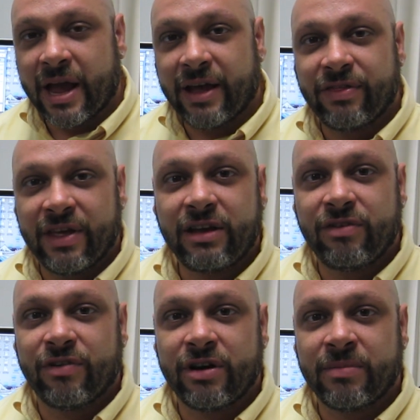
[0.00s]
And thank
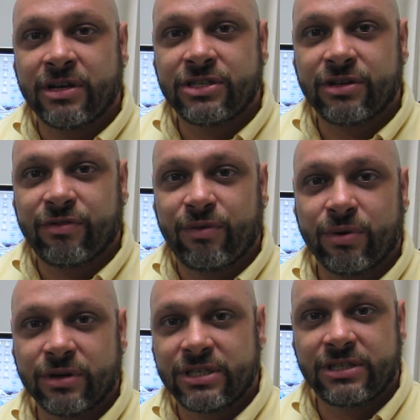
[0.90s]
you very much to
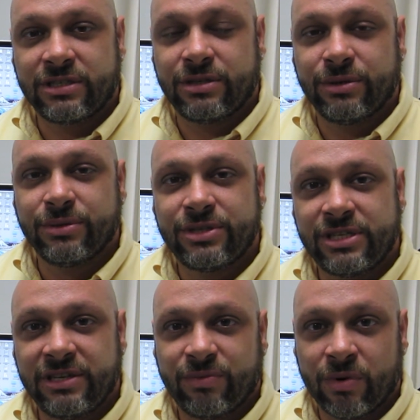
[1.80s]

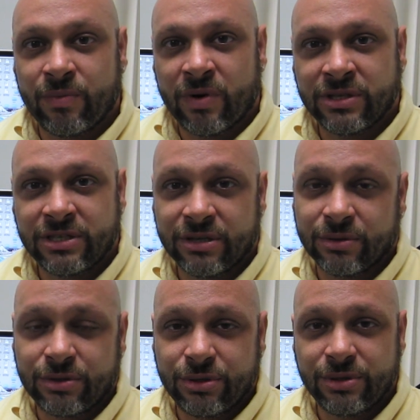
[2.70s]

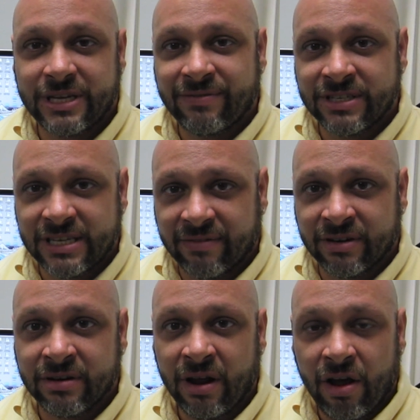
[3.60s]
Steve110277